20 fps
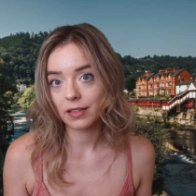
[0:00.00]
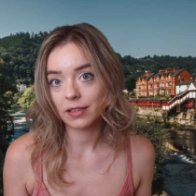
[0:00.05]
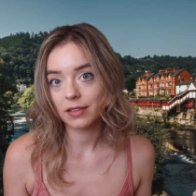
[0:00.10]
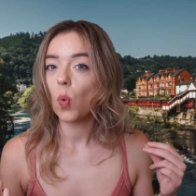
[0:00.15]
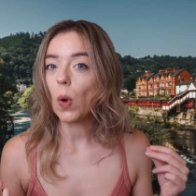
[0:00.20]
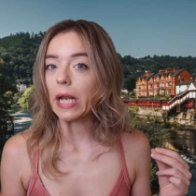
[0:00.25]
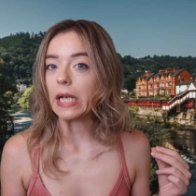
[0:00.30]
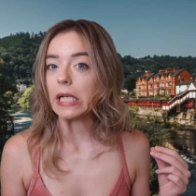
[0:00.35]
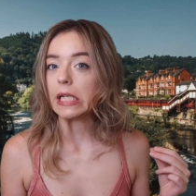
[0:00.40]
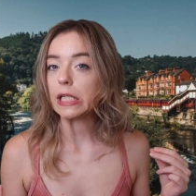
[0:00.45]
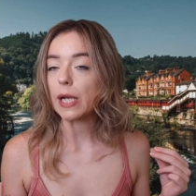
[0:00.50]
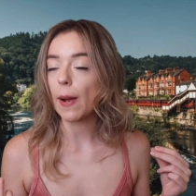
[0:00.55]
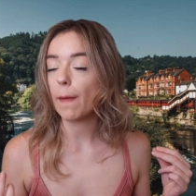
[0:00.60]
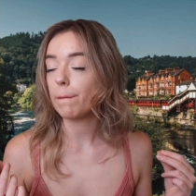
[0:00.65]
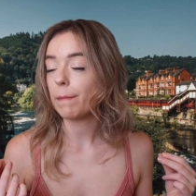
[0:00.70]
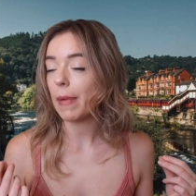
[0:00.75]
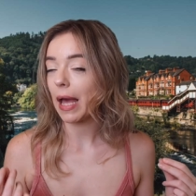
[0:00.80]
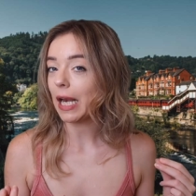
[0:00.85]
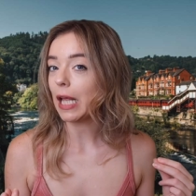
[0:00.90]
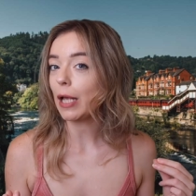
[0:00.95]
which
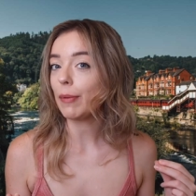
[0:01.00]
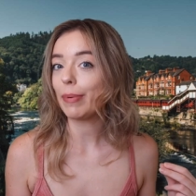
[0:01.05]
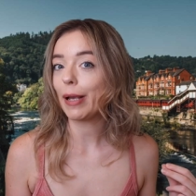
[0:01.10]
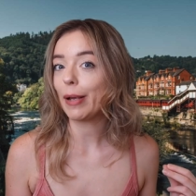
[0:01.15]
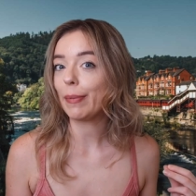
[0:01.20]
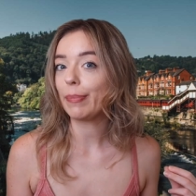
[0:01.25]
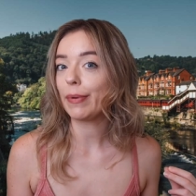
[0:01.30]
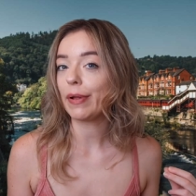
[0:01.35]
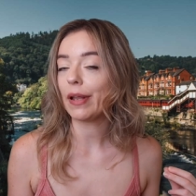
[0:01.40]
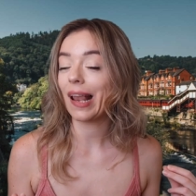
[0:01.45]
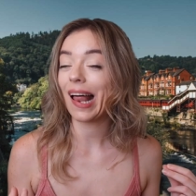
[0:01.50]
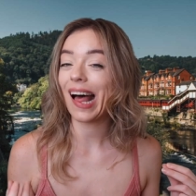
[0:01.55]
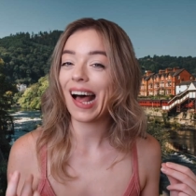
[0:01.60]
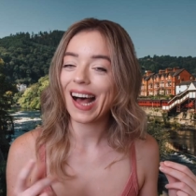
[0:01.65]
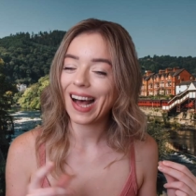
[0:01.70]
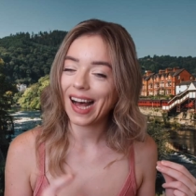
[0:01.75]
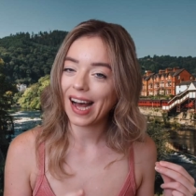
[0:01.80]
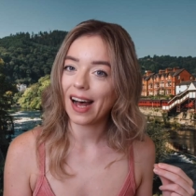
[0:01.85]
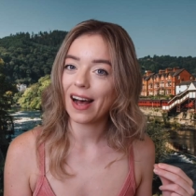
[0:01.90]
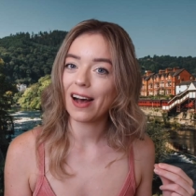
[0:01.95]
many people
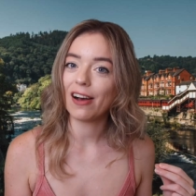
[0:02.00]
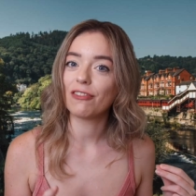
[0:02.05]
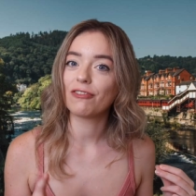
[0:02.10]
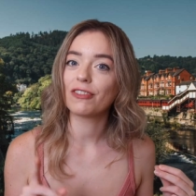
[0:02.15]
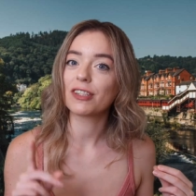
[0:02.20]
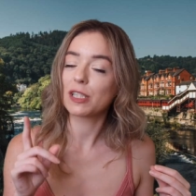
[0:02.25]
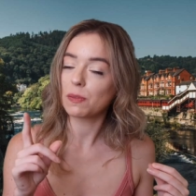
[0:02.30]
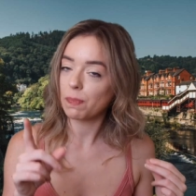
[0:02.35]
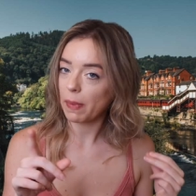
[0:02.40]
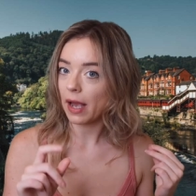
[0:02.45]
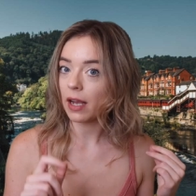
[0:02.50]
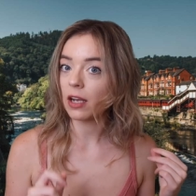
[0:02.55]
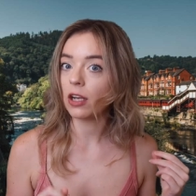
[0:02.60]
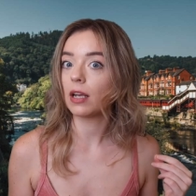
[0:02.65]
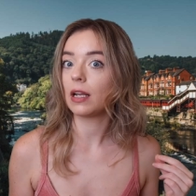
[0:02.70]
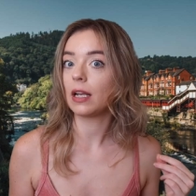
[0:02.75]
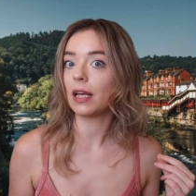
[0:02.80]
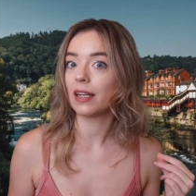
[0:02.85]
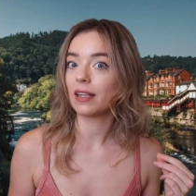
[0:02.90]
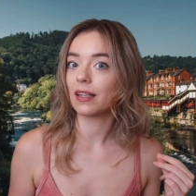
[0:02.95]
have
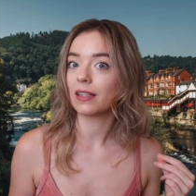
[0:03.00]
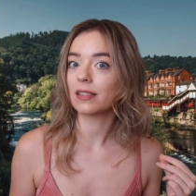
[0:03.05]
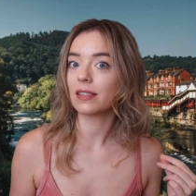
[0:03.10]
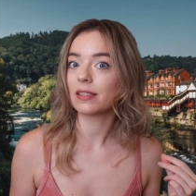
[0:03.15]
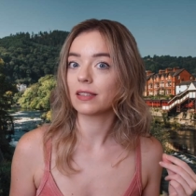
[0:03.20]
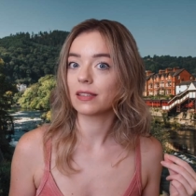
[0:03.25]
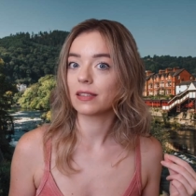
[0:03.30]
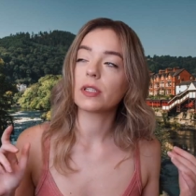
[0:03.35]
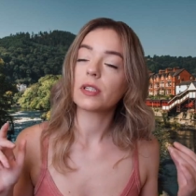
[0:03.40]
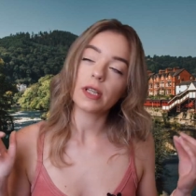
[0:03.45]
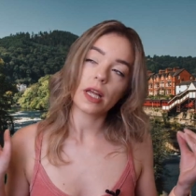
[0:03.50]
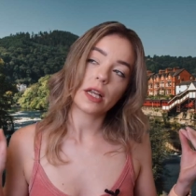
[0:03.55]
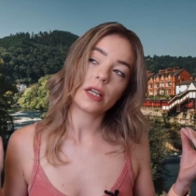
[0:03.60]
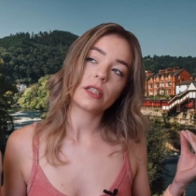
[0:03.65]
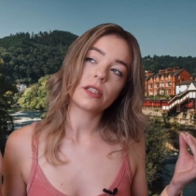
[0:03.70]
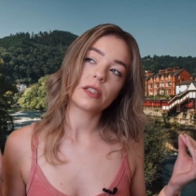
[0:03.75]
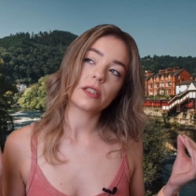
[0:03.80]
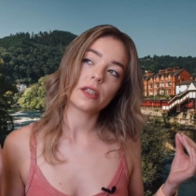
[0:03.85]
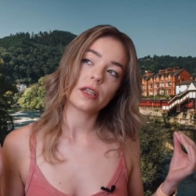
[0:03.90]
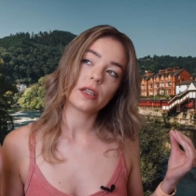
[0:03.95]
speculated,
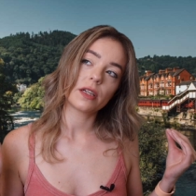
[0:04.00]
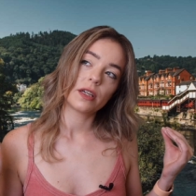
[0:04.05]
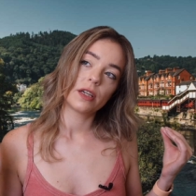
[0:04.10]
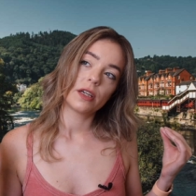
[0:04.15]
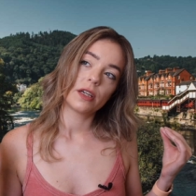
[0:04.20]
since